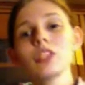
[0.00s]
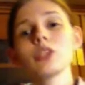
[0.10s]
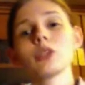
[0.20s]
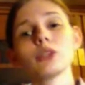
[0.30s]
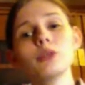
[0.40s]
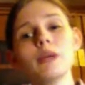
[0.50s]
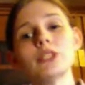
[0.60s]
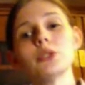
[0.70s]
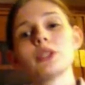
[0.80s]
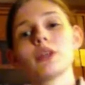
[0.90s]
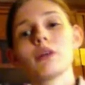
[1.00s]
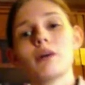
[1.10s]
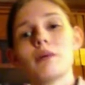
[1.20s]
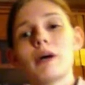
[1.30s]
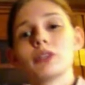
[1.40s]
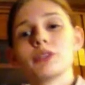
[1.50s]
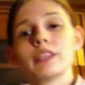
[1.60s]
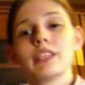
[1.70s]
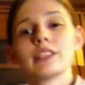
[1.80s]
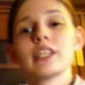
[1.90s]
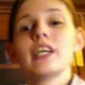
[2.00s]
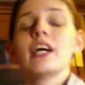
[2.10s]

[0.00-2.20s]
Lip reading: There are two ways you can go about doing this,